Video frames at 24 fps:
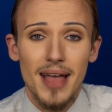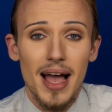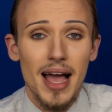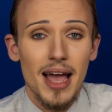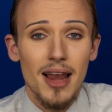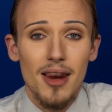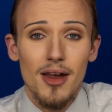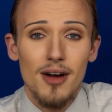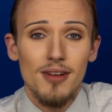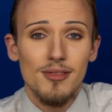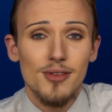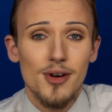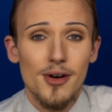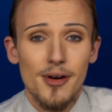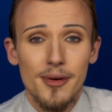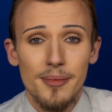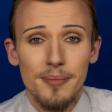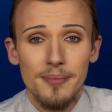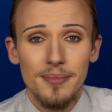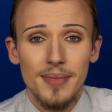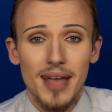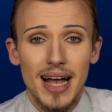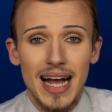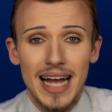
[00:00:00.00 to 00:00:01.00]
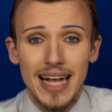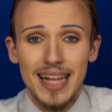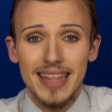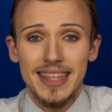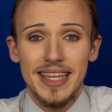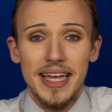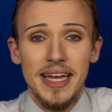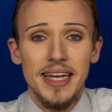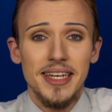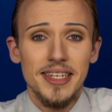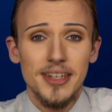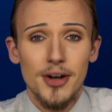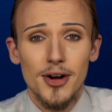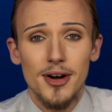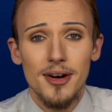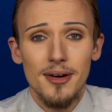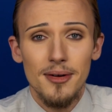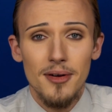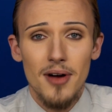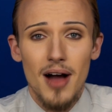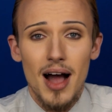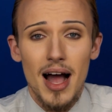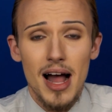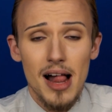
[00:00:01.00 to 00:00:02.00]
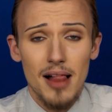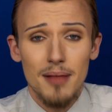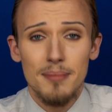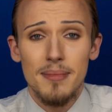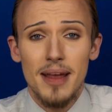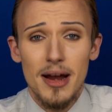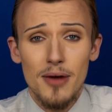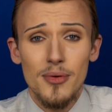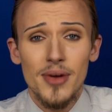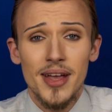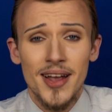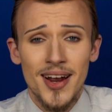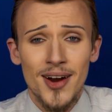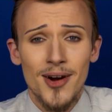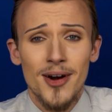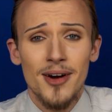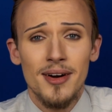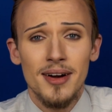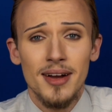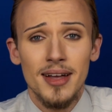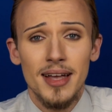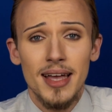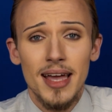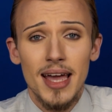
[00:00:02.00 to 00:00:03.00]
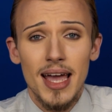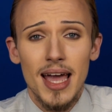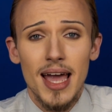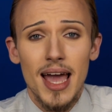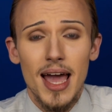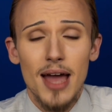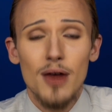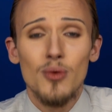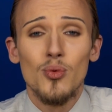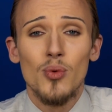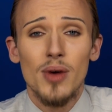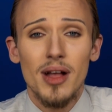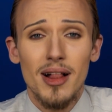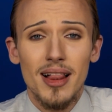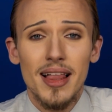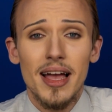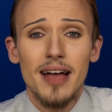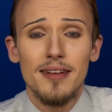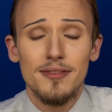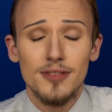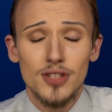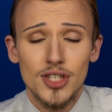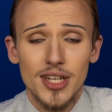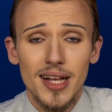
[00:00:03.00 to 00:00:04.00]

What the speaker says: I love her. I'll date her, I'll marry her, and we'll have